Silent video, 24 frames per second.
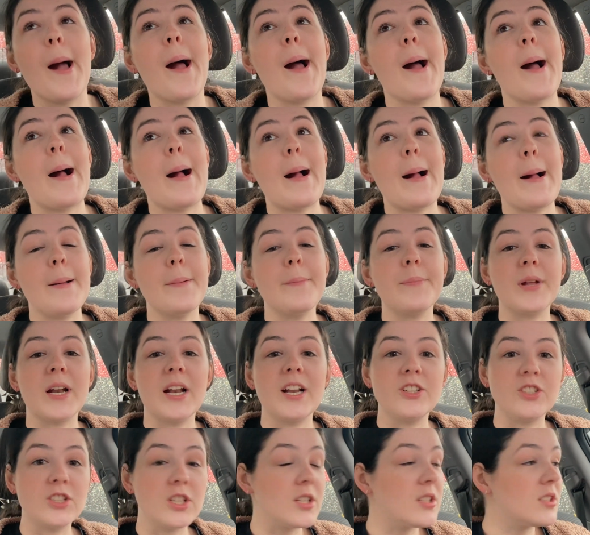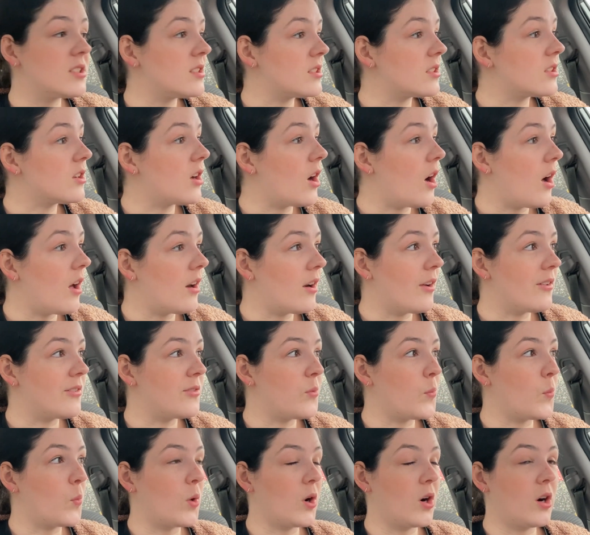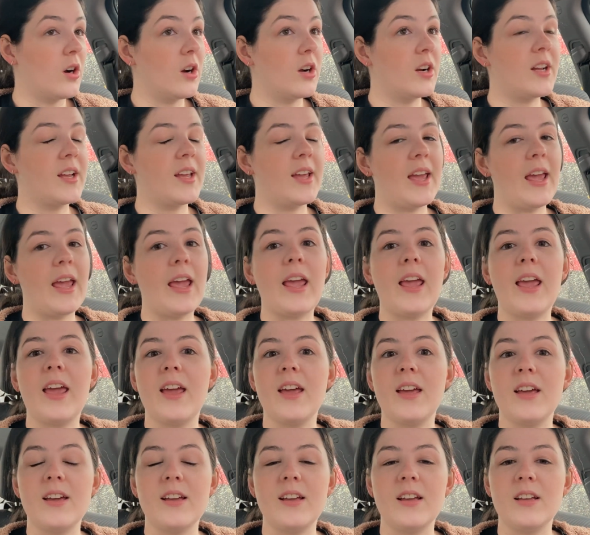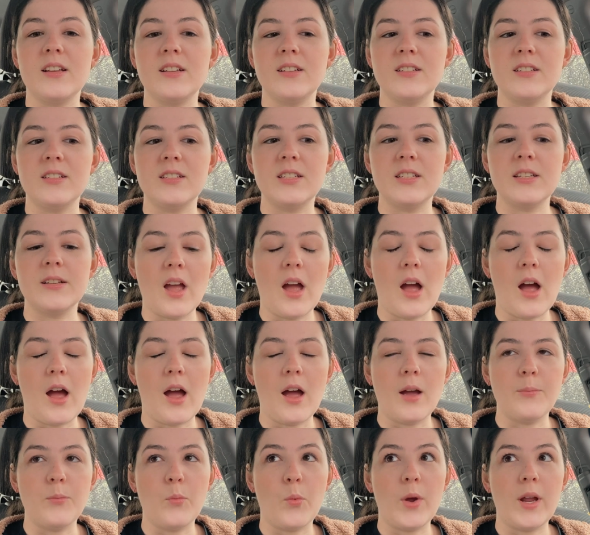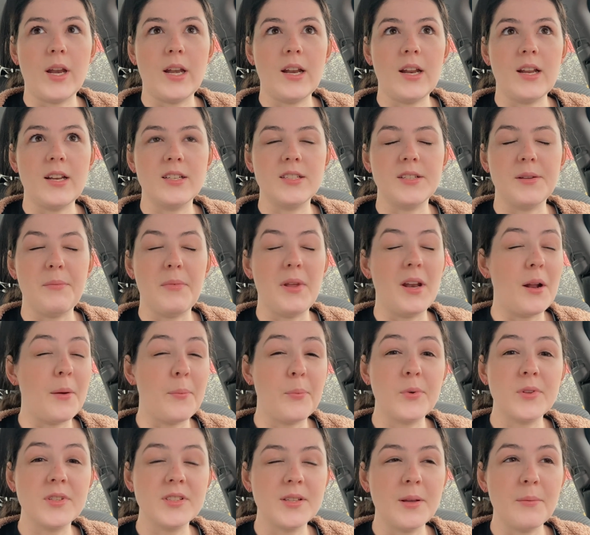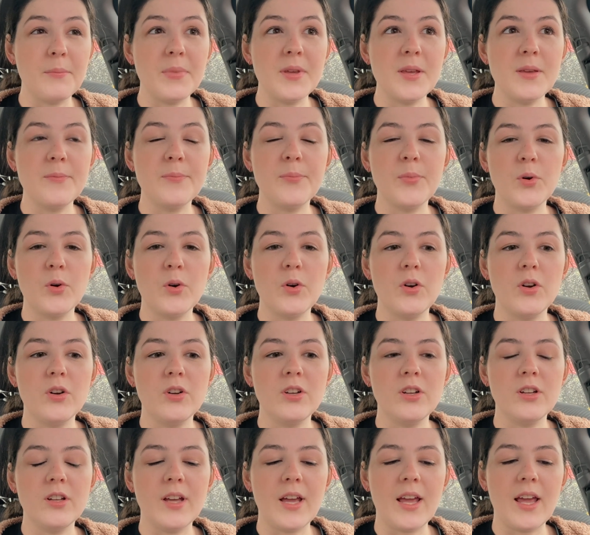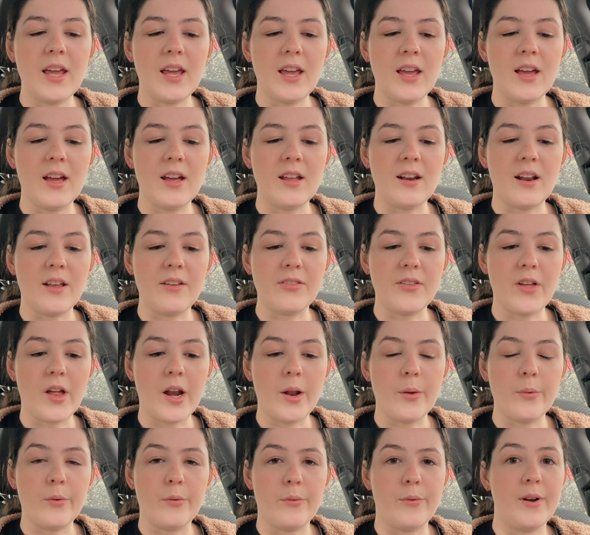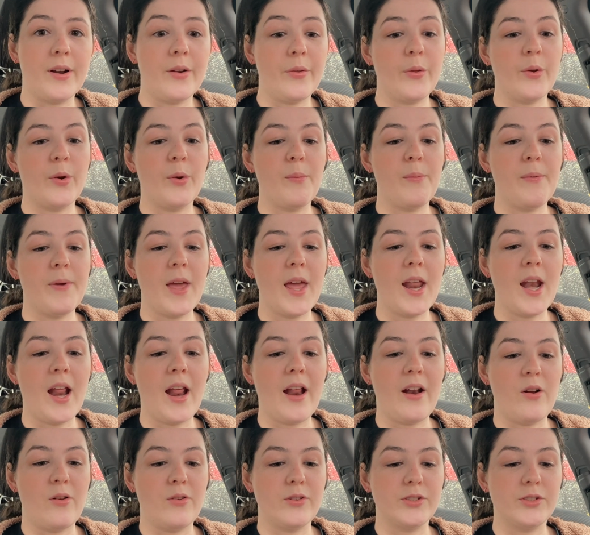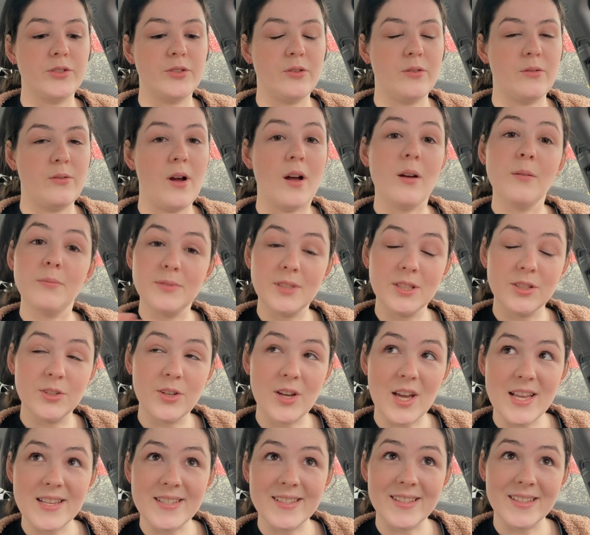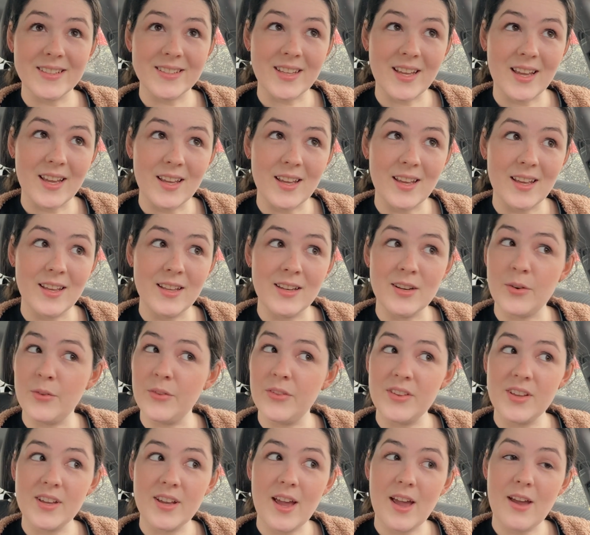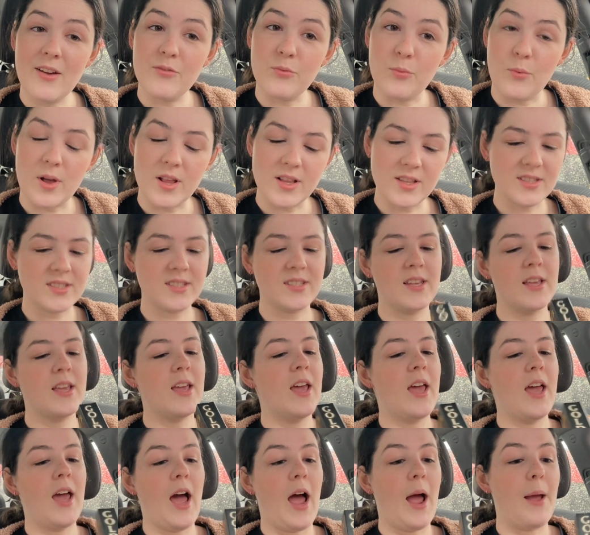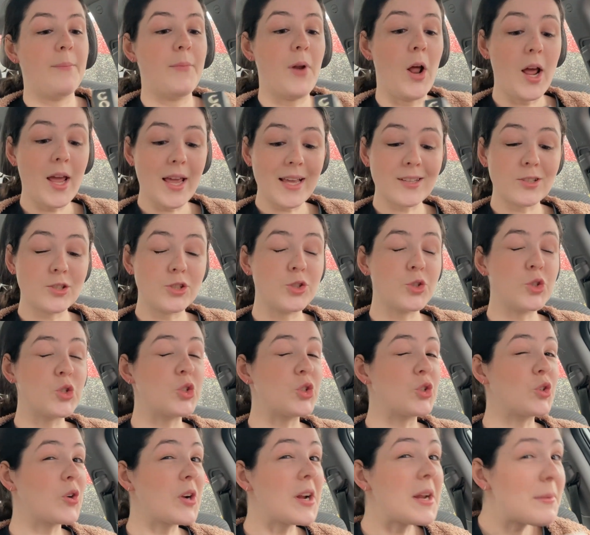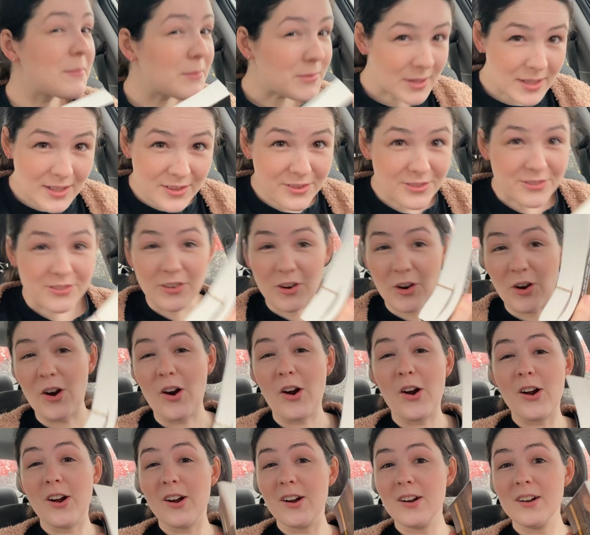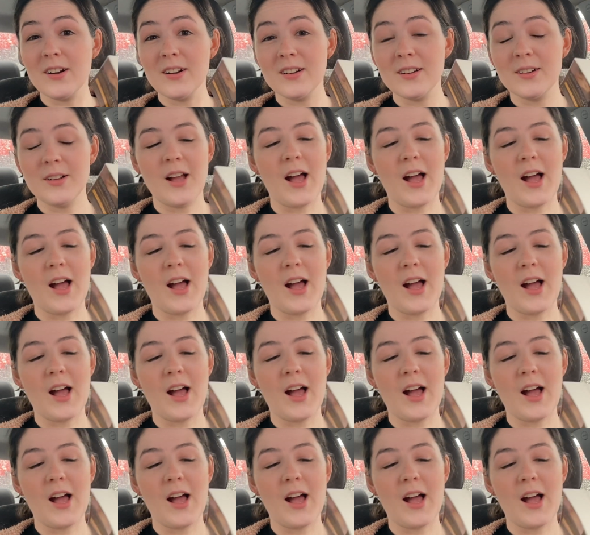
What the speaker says: But I just got off work and I'm waiting to meet up with some people, and I thought I would read a little bit and also update you guys since I don't think I have once. I'm not extremely far.